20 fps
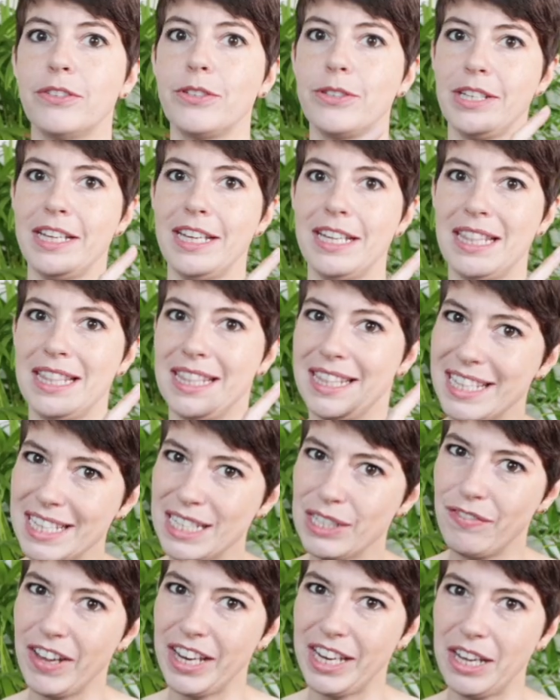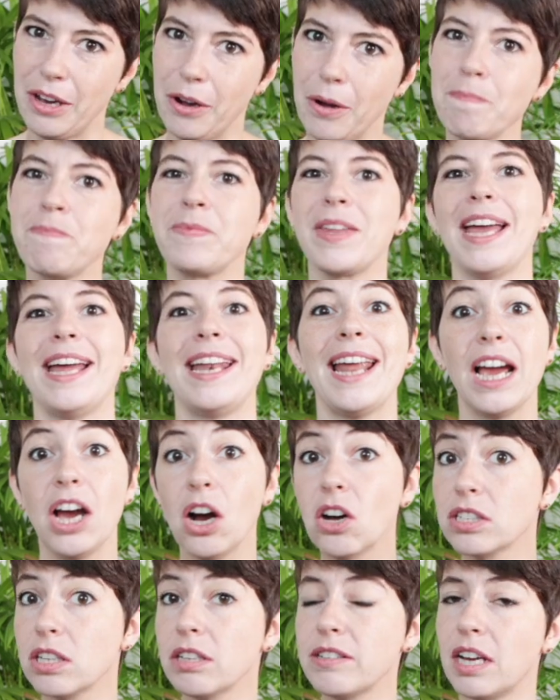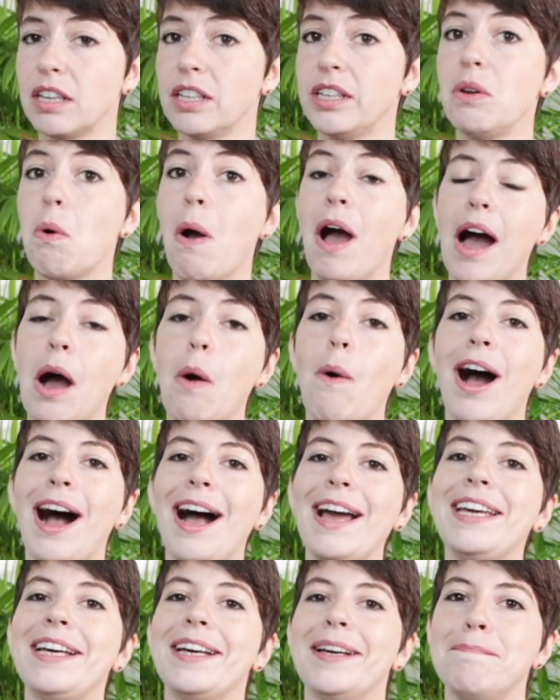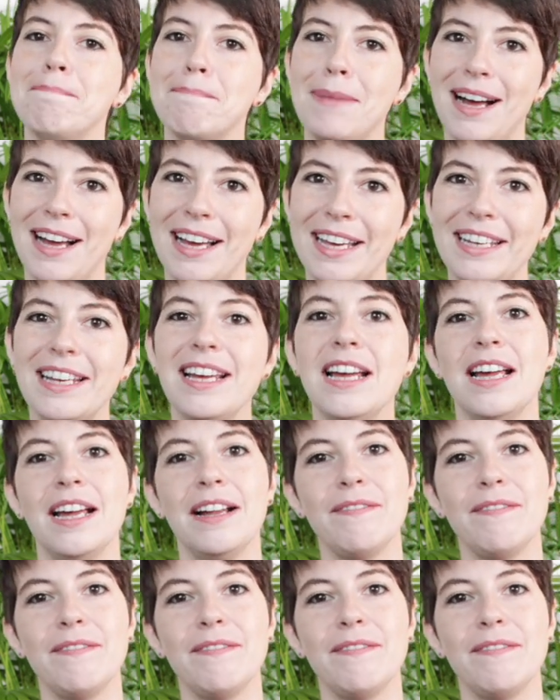those in this video, and I also tell you how I combine